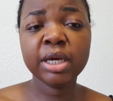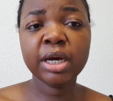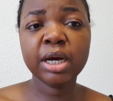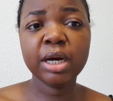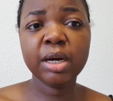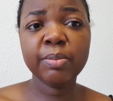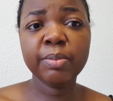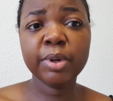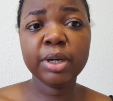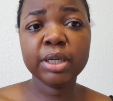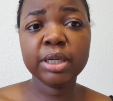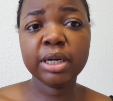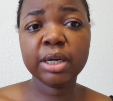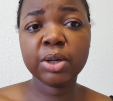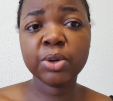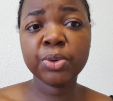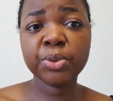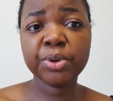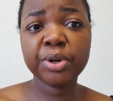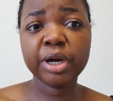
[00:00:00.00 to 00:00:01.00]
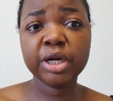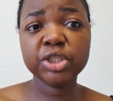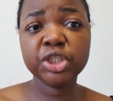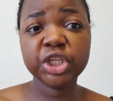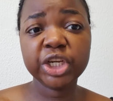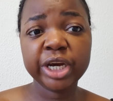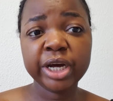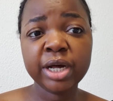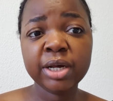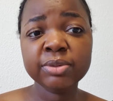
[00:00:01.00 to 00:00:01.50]
a
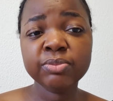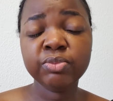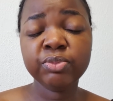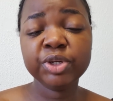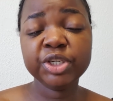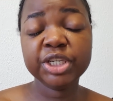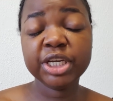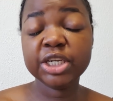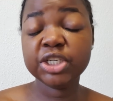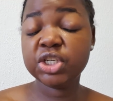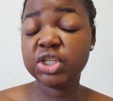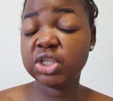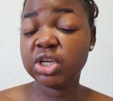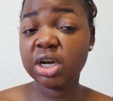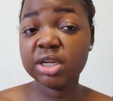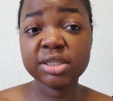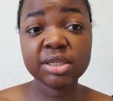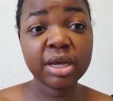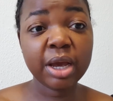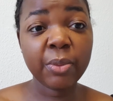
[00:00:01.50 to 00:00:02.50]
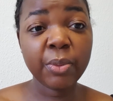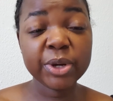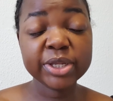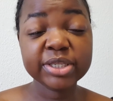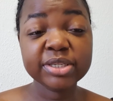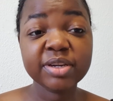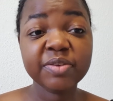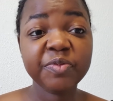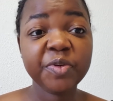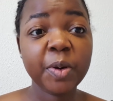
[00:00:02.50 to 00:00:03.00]
gel, which I just got. I went
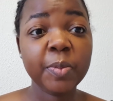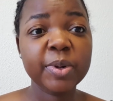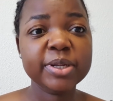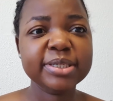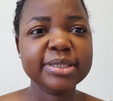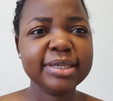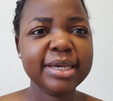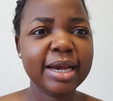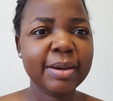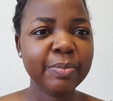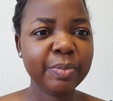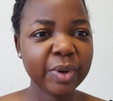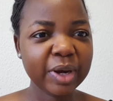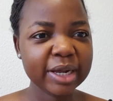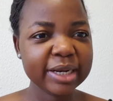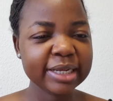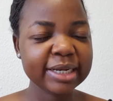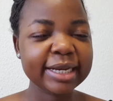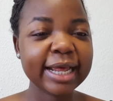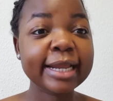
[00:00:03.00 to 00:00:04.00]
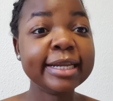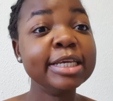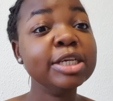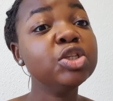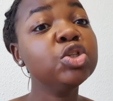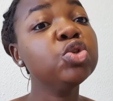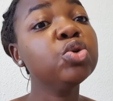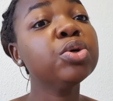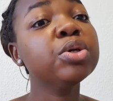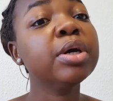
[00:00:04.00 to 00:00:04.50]
to the pharmacy and bought it, and
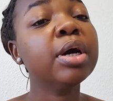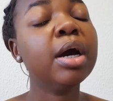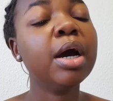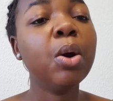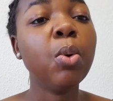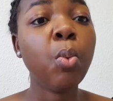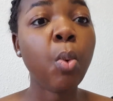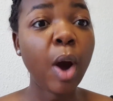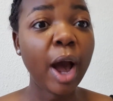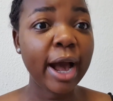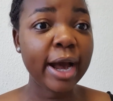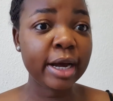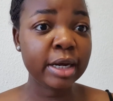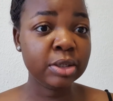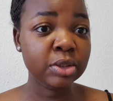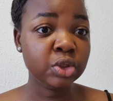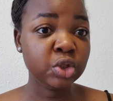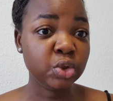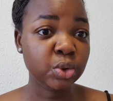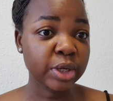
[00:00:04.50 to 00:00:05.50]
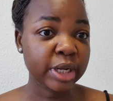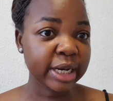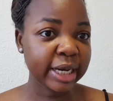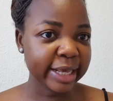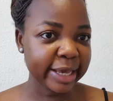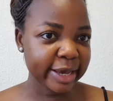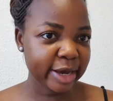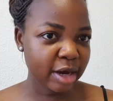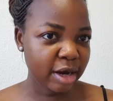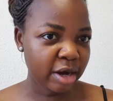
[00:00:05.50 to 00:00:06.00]
it took a while to
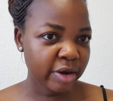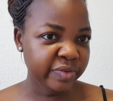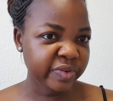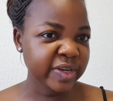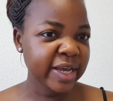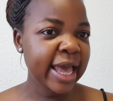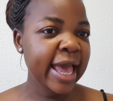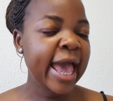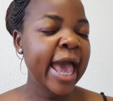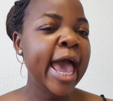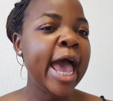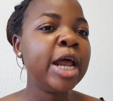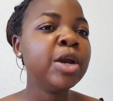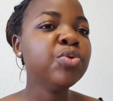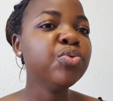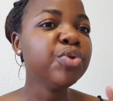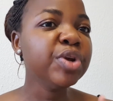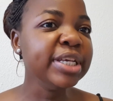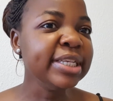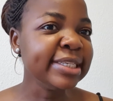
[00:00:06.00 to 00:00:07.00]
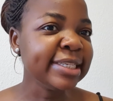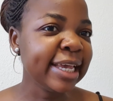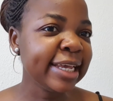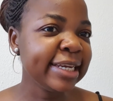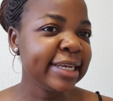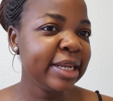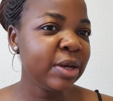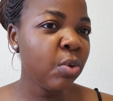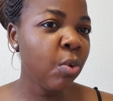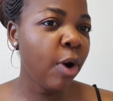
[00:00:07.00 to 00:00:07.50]
clear off. And
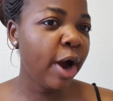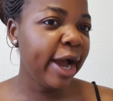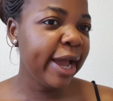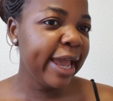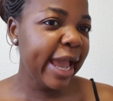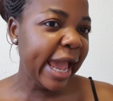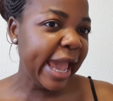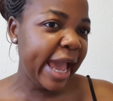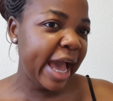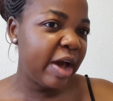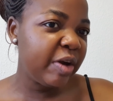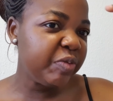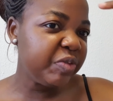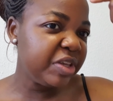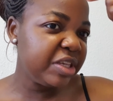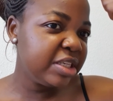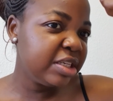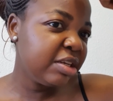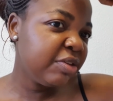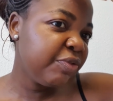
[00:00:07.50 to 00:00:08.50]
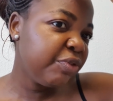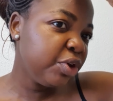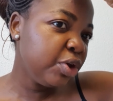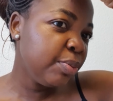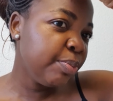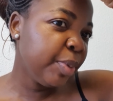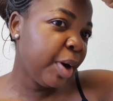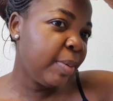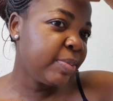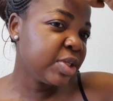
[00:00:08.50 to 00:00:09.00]
recently, why I have these few
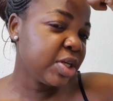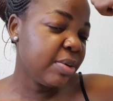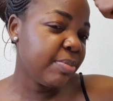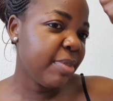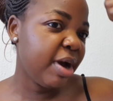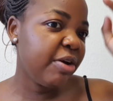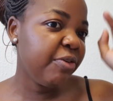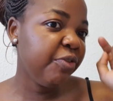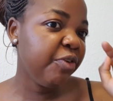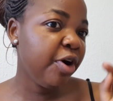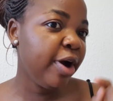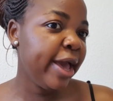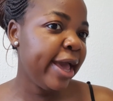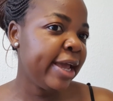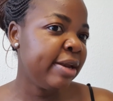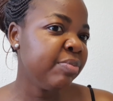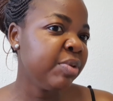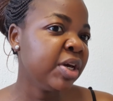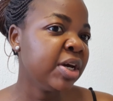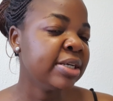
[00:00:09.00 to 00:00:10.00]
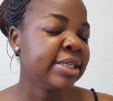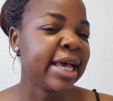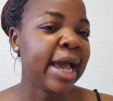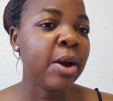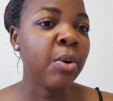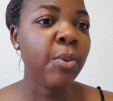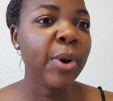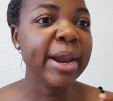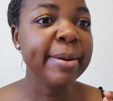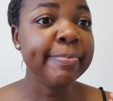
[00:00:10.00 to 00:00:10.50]
bumps on my forehead, because I
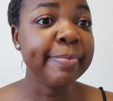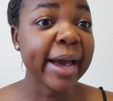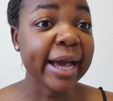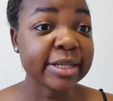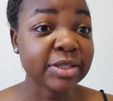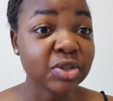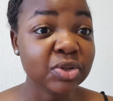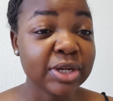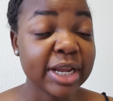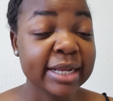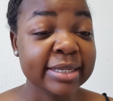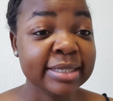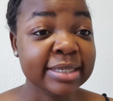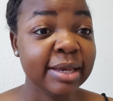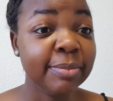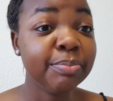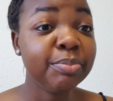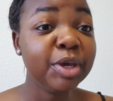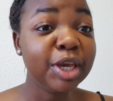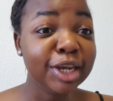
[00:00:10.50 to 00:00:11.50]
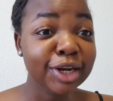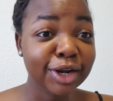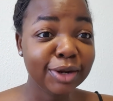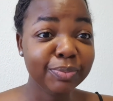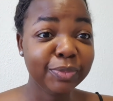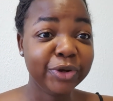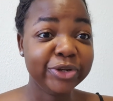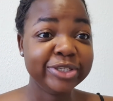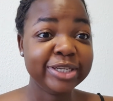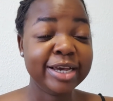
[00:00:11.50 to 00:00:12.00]
went back to that same peanut
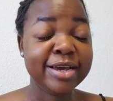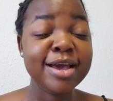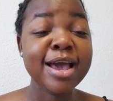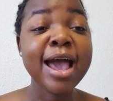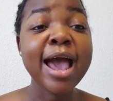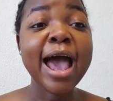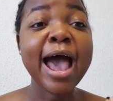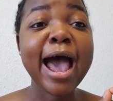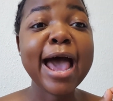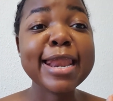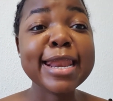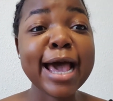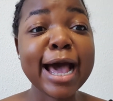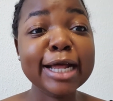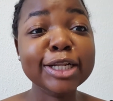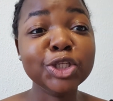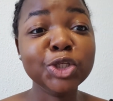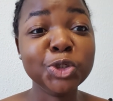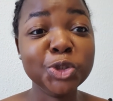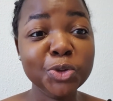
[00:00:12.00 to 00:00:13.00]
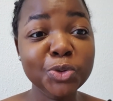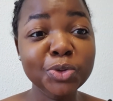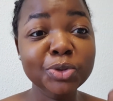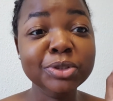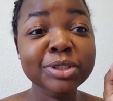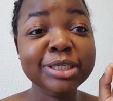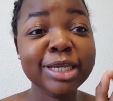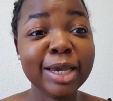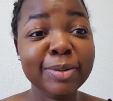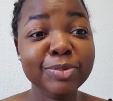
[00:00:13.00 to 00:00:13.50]
butter and had
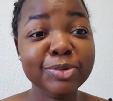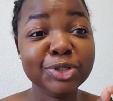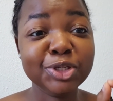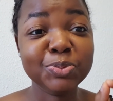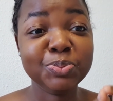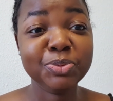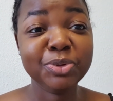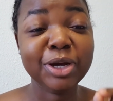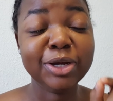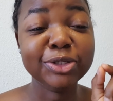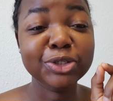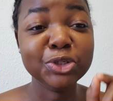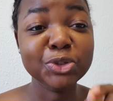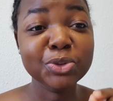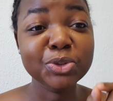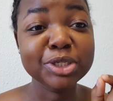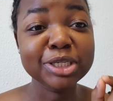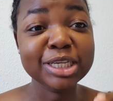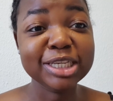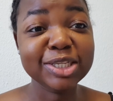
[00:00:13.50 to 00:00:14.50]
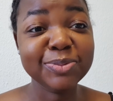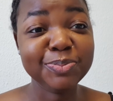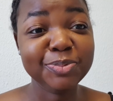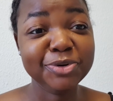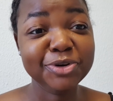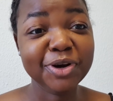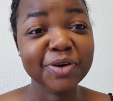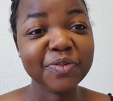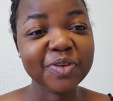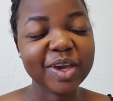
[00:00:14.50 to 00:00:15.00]
2
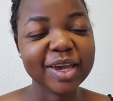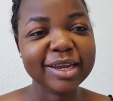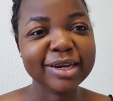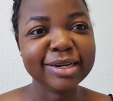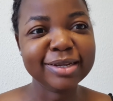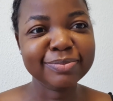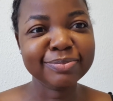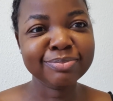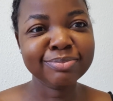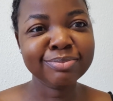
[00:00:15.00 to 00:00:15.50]
teaspoons of it.